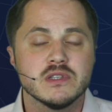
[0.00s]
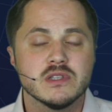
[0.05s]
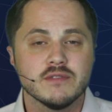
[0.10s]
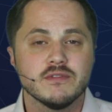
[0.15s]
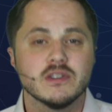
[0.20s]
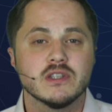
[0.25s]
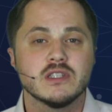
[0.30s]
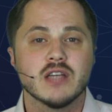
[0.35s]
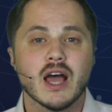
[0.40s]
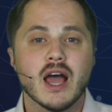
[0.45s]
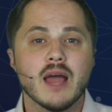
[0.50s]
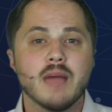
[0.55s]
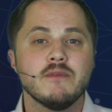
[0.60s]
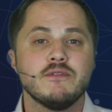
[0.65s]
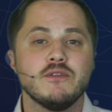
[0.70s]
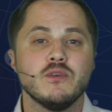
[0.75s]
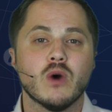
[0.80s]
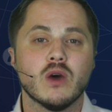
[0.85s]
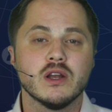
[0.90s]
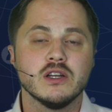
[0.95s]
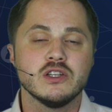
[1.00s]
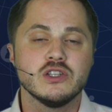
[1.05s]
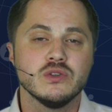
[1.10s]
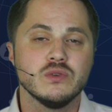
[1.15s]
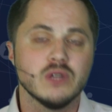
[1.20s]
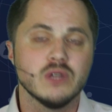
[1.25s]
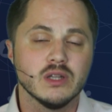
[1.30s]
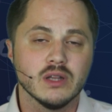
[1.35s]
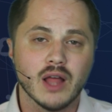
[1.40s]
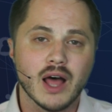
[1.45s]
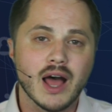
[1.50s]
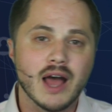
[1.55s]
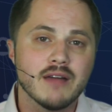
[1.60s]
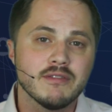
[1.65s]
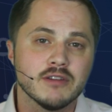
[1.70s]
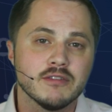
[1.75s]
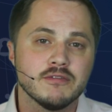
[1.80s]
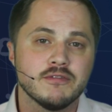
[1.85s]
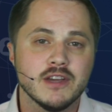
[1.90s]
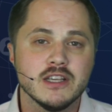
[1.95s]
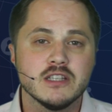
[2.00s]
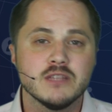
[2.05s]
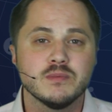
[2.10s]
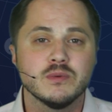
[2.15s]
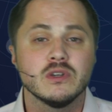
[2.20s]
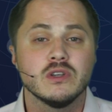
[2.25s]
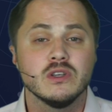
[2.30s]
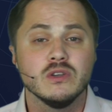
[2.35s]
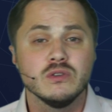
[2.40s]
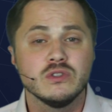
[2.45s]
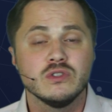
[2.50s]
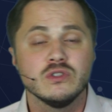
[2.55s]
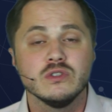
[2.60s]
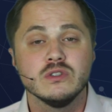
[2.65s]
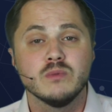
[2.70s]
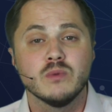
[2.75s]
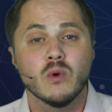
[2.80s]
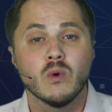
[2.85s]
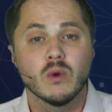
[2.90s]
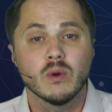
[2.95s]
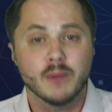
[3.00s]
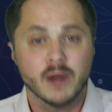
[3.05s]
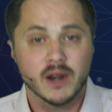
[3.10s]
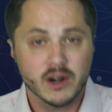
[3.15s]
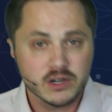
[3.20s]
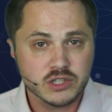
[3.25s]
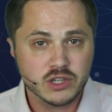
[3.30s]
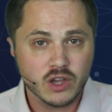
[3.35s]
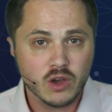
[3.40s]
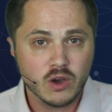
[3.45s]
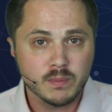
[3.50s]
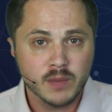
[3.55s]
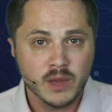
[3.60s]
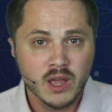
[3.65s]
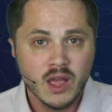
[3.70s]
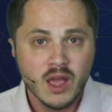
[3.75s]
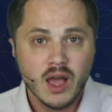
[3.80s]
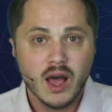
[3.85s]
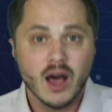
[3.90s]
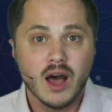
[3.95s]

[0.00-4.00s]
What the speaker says: Pacific time. If you want to tune in live on Facebook, YouTube, or Periscope,